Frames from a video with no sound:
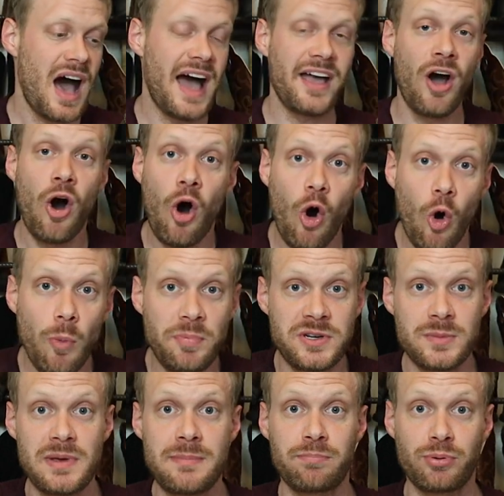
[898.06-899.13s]
I hope
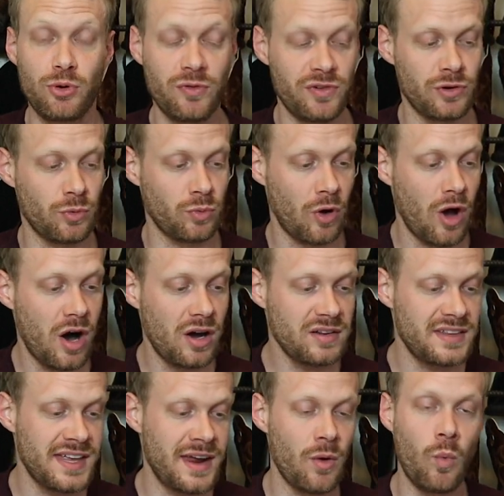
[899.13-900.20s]
to be proven
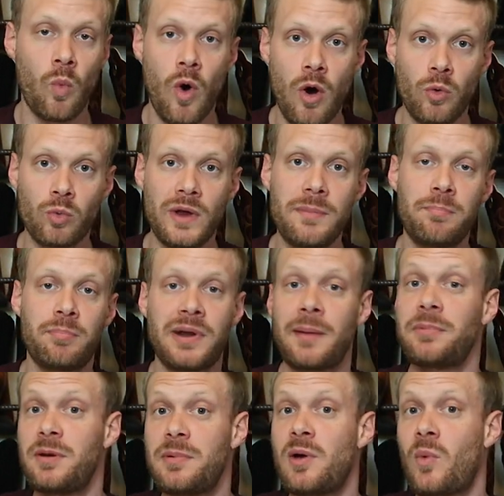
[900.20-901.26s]
wrong that it won't rip, but
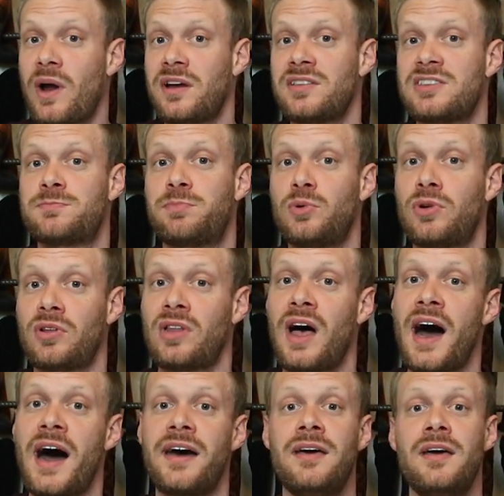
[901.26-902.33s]
I'm gonna be wearing this boot a
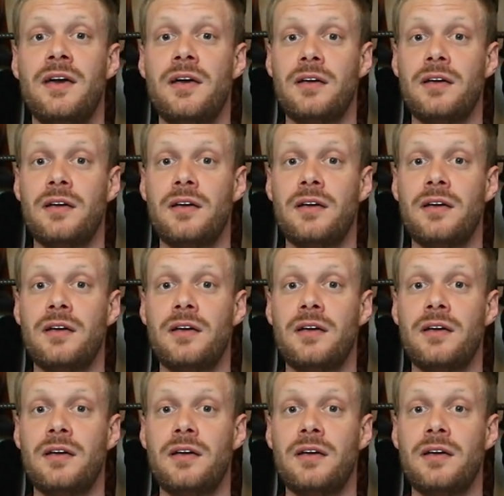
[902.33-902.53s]
lot.